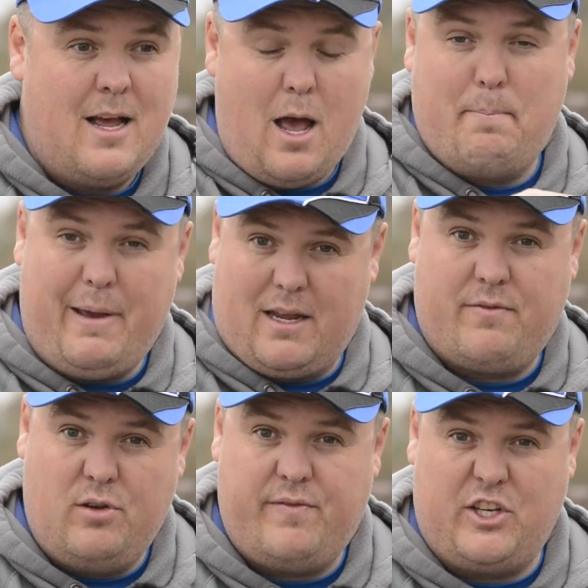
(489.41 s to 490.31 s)
and pick a
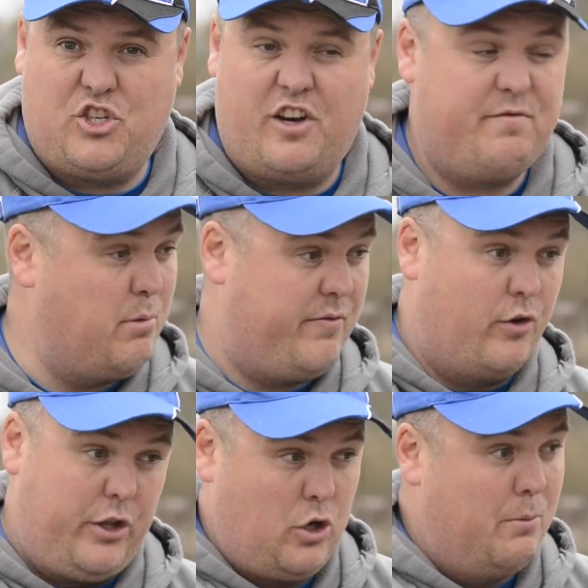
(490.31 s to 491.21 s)
few fish off
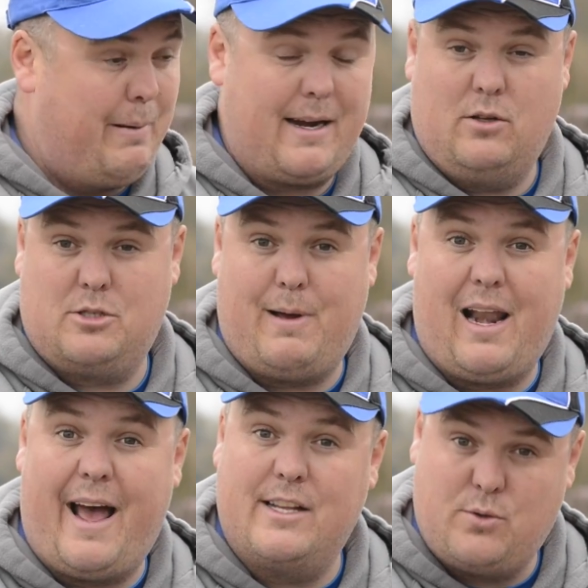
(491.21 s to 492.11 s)
before they come back onto my
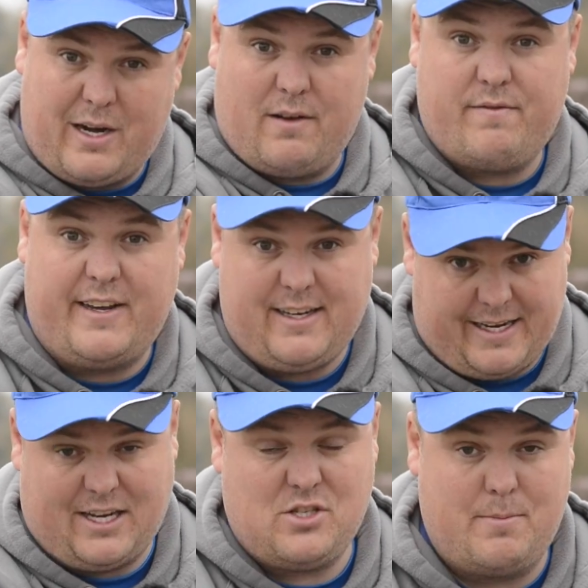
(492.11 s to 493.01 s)
lines when I can feed
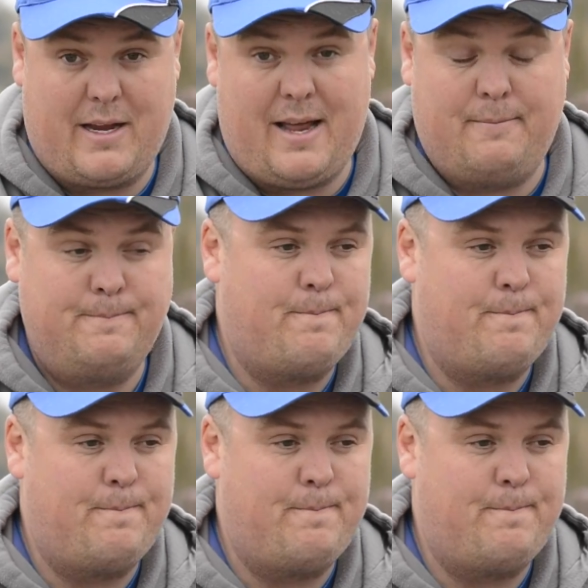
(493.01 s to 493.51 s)
and catch them again.